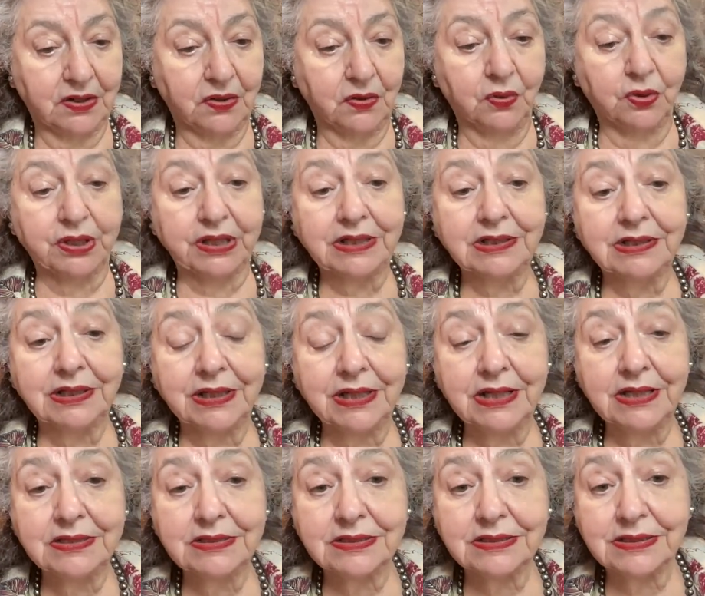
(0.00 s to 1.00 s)
or at
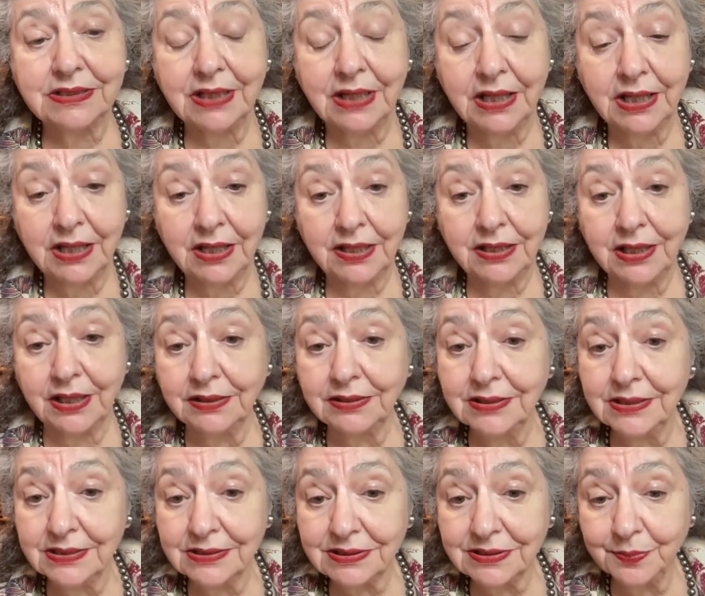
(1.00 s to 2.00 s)
least that
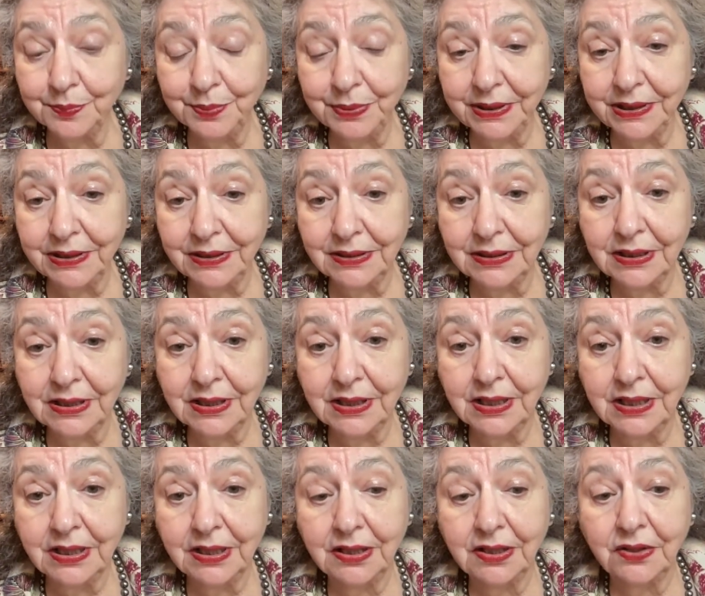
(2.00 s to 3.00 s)
discipline
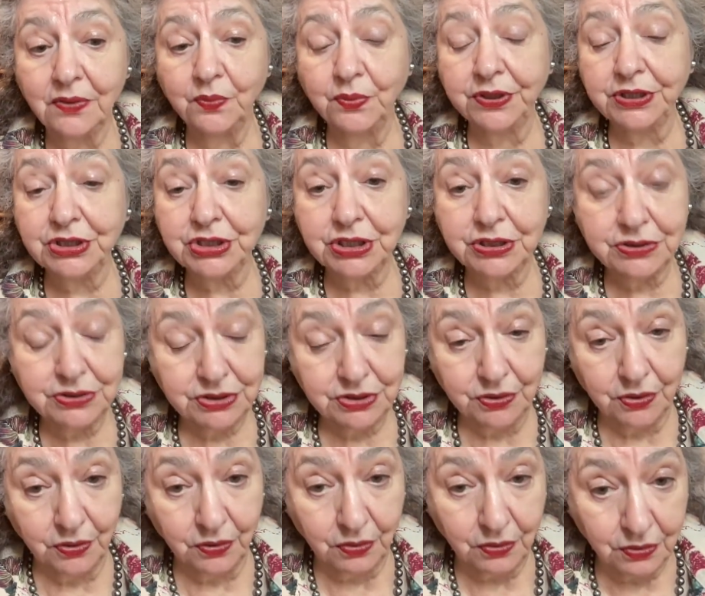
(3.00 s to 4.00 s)
which is
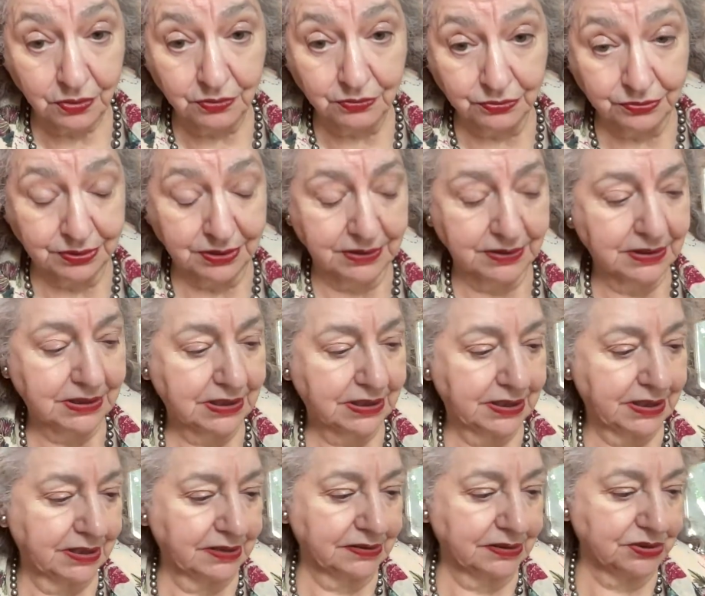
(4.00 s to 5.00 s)
your own
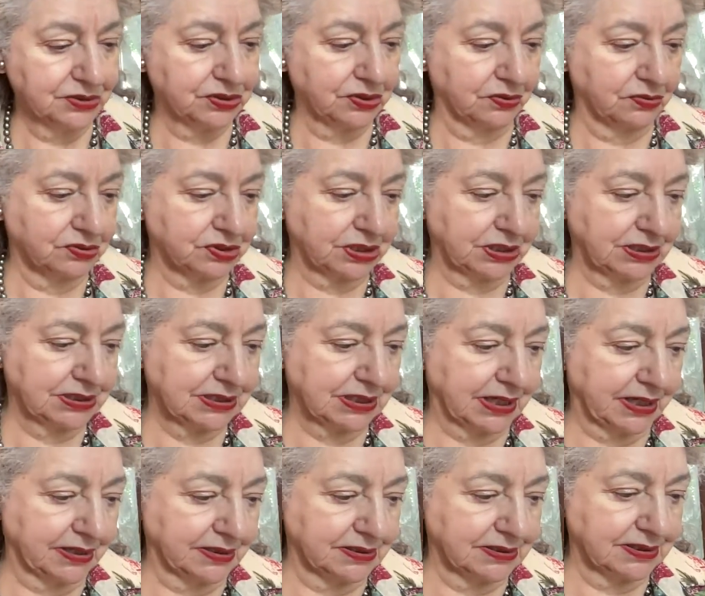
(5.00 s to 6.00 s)
in the social
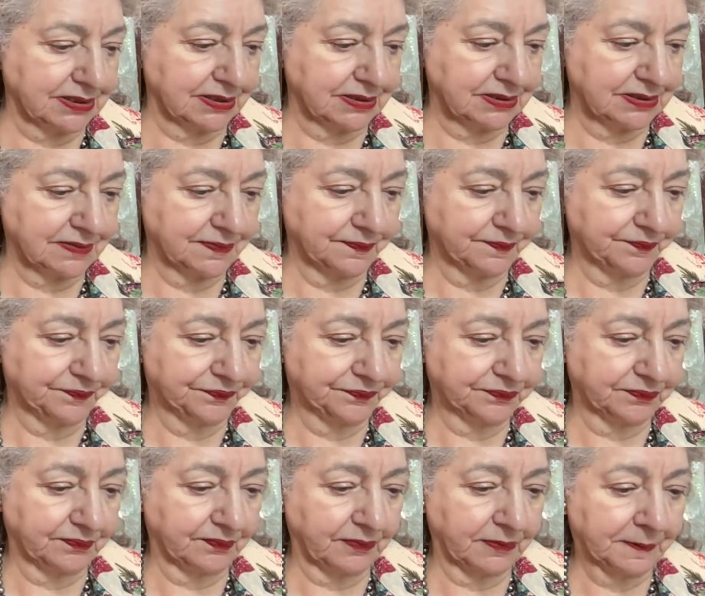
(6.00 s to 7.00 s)
sciences.
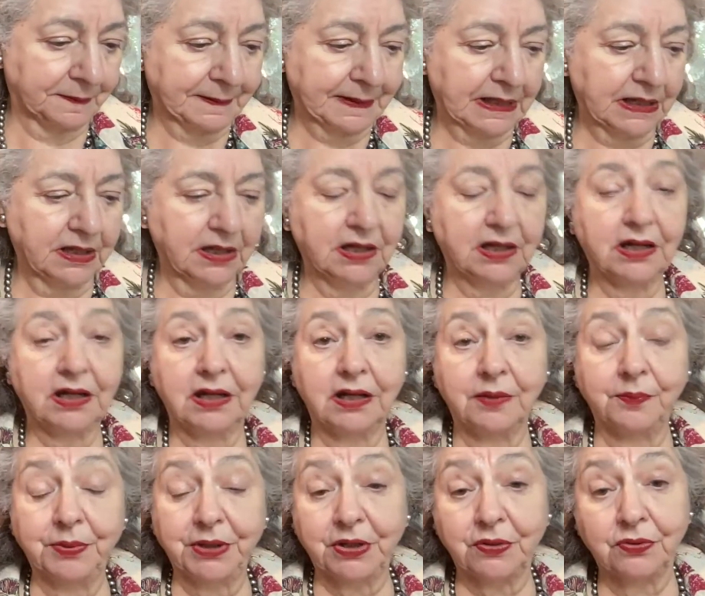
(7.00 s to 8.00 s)

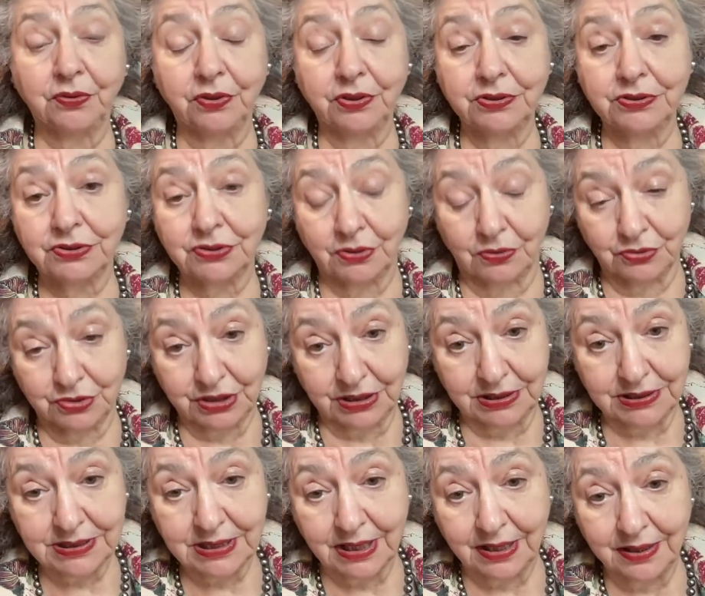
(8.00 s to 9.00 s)
Because social
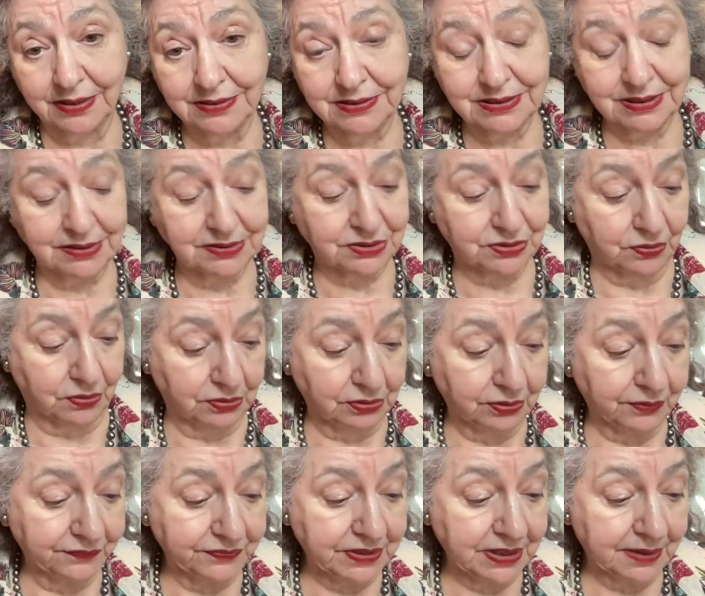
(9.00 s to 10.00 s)
sciences, all
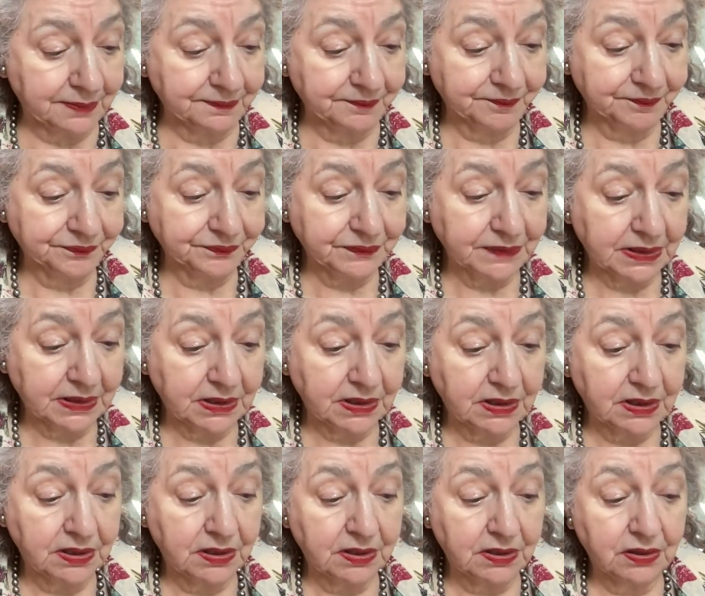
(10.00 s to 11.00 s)
of them,
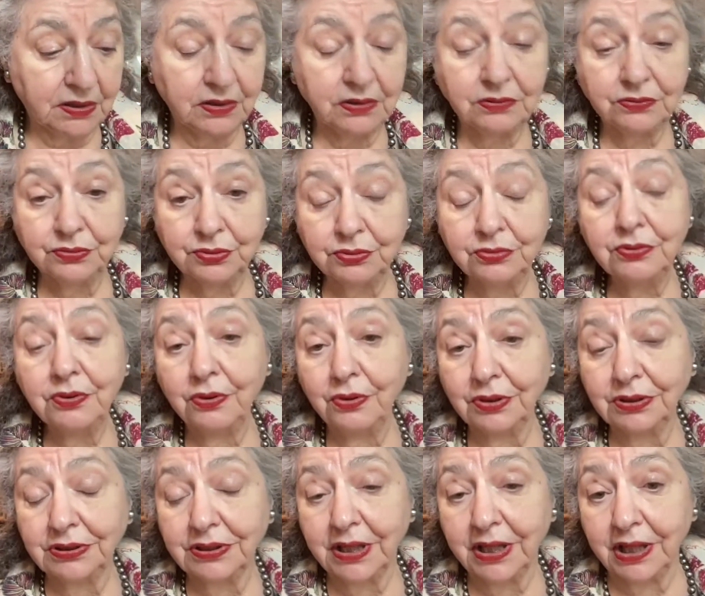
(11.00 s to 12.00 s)
do
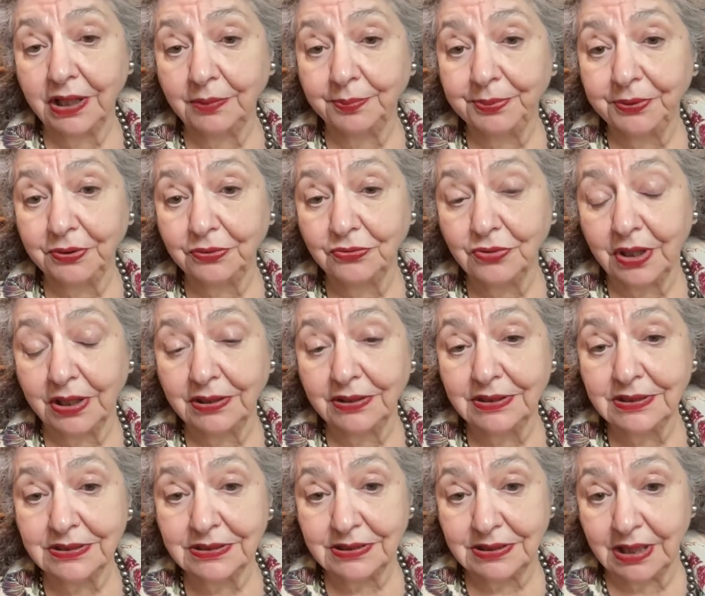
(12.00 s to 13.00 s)
not help you to
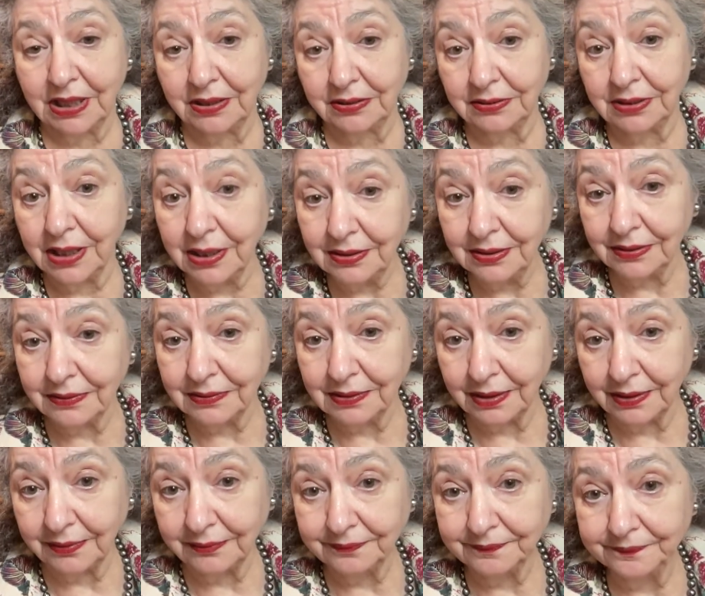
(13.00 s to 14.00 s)
understand
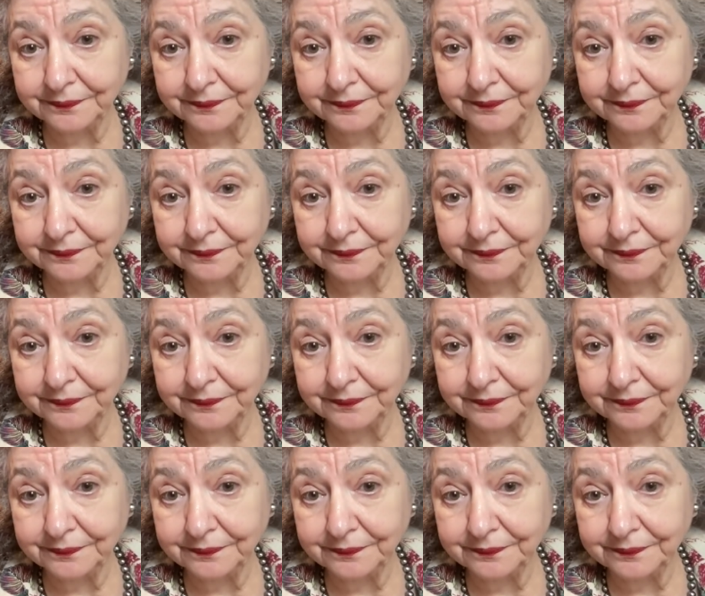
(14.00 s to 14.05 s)
anything.